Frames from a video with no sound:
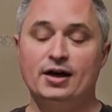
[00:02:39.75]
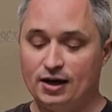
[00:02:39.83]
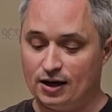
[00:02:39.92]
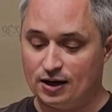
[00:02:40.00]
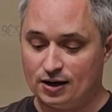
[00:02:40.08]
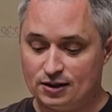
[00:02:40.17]

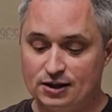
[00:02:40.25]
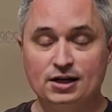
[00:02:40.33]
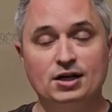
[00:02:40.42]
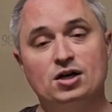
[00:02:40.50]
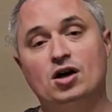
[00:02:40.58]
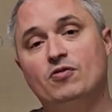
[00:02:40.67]
and
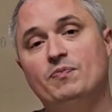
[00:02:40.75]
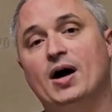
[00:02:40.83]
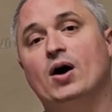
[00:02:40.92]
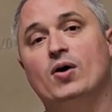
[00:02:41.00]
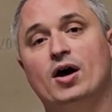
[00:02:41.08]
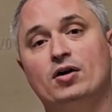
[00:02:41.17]
get enough
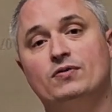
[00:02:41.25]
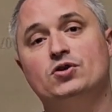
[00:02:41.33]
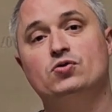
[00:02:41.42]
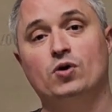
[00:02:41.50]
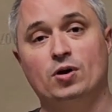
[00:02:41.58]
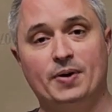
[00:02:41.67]
power out of it
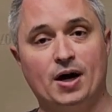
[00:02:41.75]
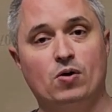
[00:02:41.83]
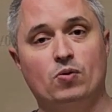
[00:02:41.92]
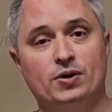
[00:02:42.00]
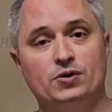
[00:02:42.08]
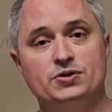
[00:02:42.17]
to run a
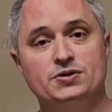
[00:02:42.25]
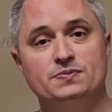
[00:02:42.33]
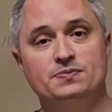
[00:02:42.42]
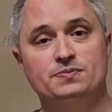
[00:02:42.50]
Power Wheels.